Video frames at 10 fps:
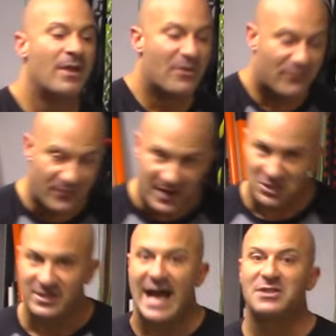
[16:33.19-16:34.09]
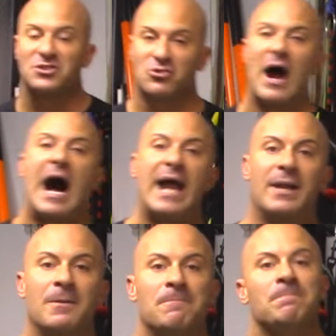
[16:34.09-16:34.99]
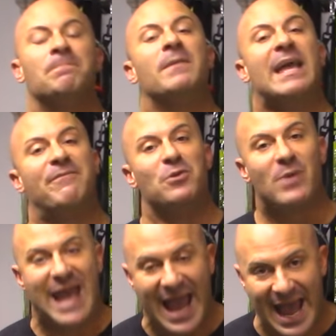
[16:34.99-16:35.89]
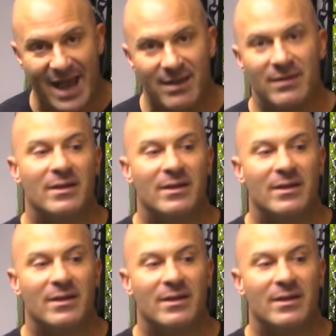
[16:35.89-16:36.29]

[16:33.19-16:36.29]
Finish that stride. If you can't,